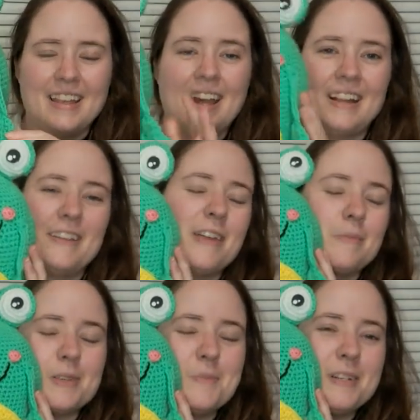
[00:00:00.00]
And I love
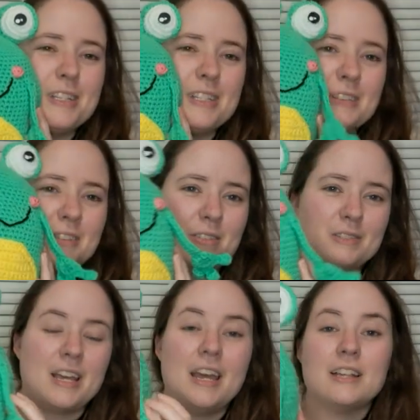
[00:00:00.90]
him so much. He's so
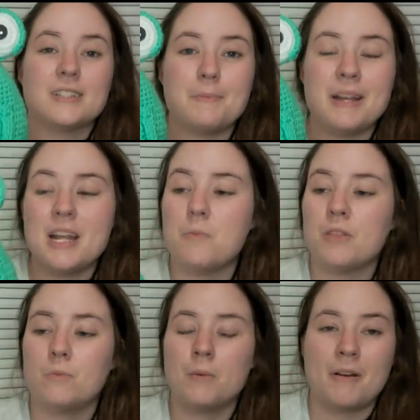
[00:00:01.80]
cute. So I made him
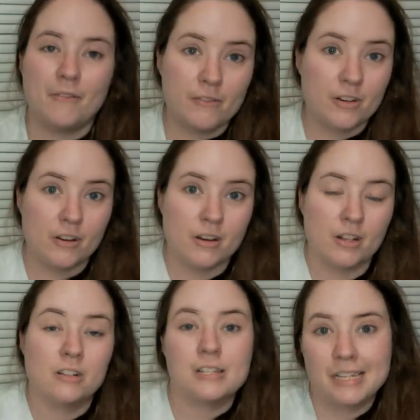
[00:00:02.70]
with one of my favorite yarn
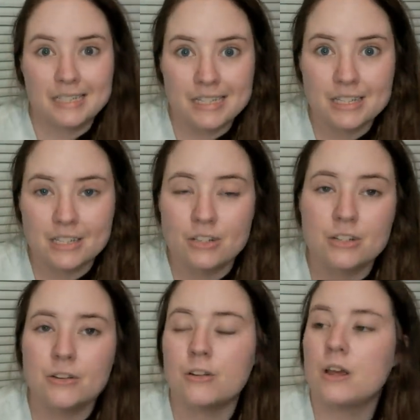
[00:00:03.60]
colors that is
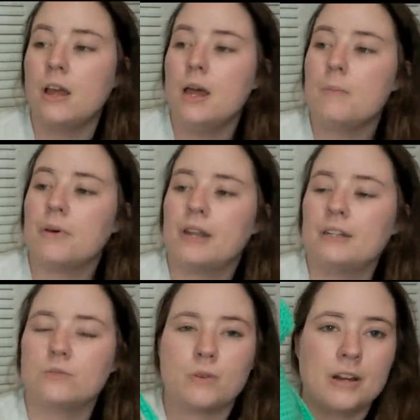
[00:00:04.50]
discontinued. But
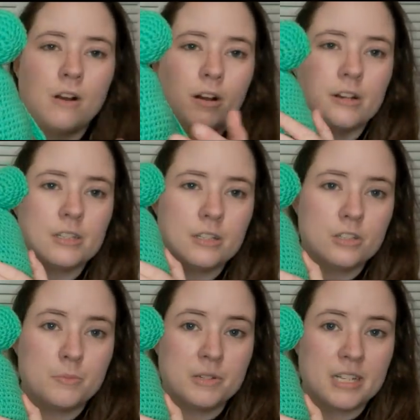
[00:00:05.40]
it's Red Heart
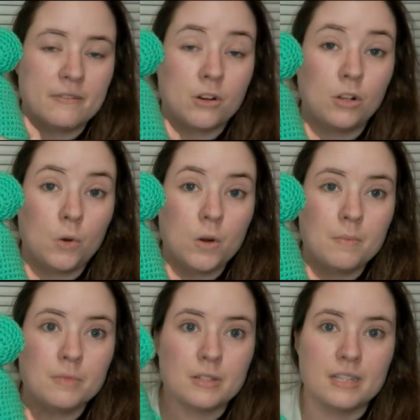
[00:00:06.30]
Super Saver
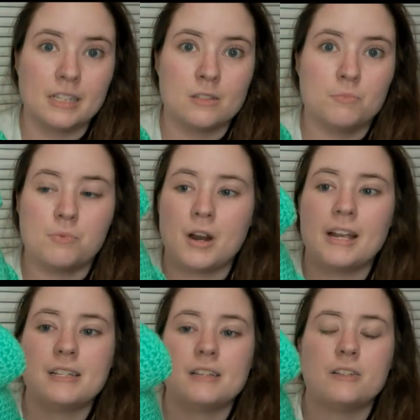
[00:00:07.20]
Glowworm. So it's like this
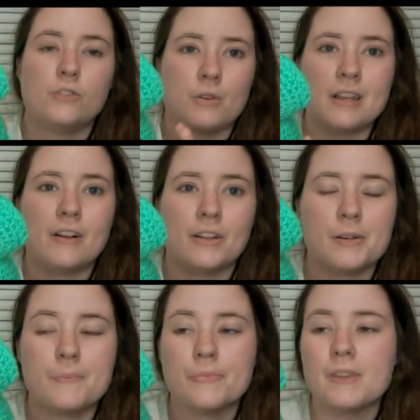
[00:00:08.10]
bright green
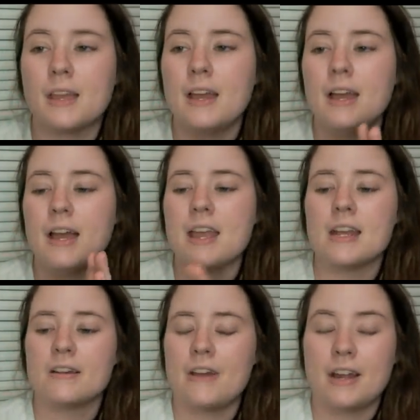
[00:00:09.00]
color.
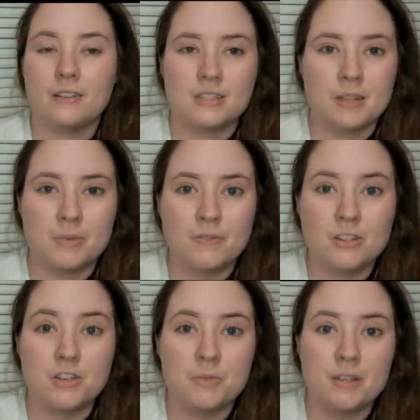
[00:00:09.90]
And I've had some
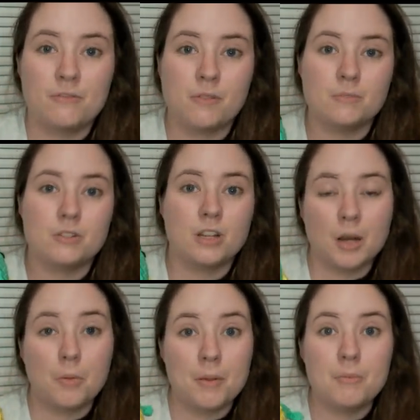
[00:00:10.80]
gifted to me from a
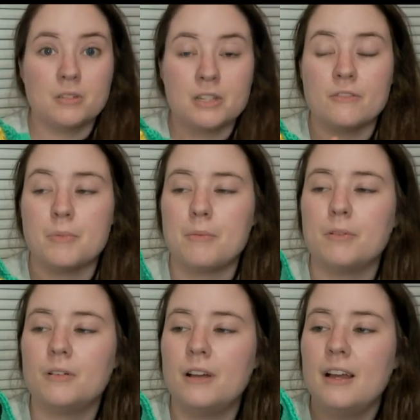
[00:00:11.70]
couple people, different
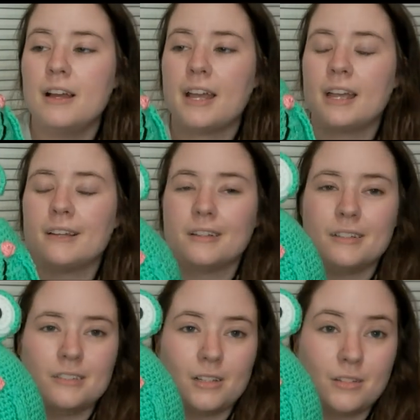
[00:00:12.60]
people. And
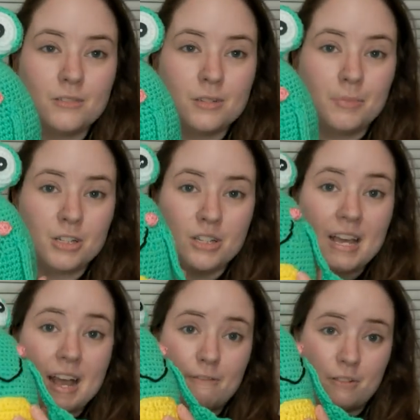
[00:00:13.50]
uh, so I used a bunch
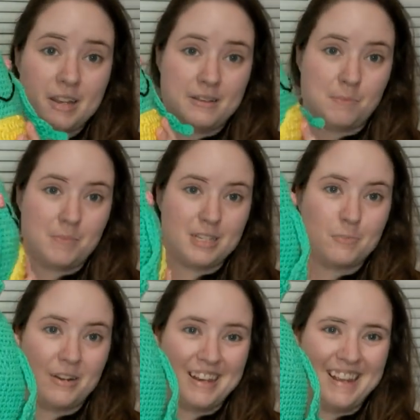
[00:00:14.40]
of that for him,
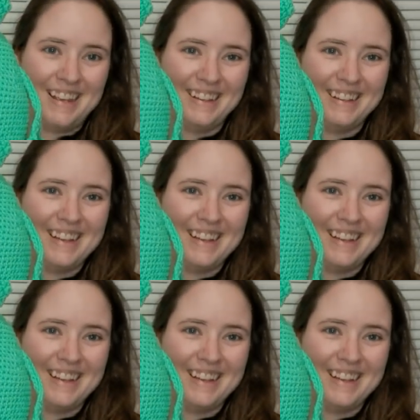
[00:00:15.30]
his body.